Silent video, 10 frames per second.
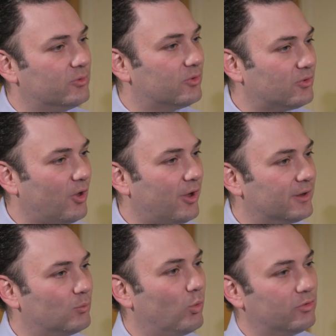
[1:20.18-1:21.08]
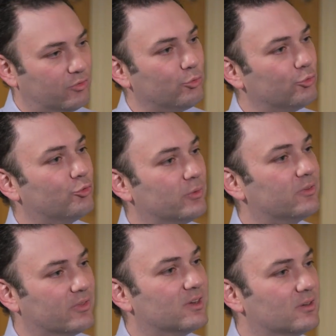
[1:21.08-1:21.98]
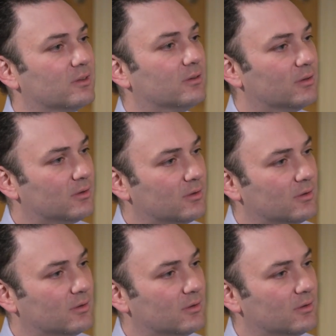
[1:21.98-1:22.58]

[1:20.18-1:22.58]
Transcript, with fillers: you decide what surgeries they need?